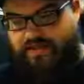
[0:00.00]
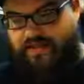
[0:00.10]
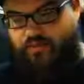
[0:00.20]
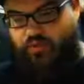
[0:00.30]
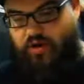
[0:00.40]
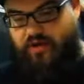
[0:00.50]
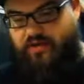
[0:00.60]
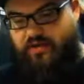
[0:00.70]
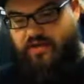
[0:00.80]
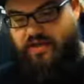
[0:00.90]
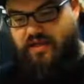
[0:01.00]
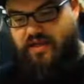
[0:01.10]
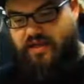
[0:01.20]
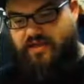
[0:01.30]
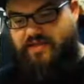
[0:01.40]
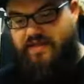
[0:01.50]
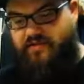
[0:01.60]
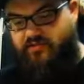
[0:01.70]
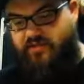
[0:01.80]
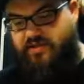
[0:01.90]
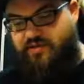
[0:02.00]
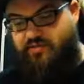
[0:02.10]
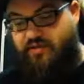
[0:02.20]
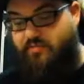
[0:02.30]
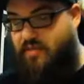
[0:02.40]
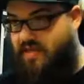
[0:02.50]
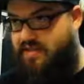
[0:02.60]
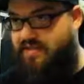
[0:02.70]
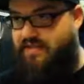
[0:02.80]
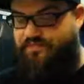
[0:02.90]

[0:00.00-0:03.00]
Sin Prodder is a 3/2 with Menace.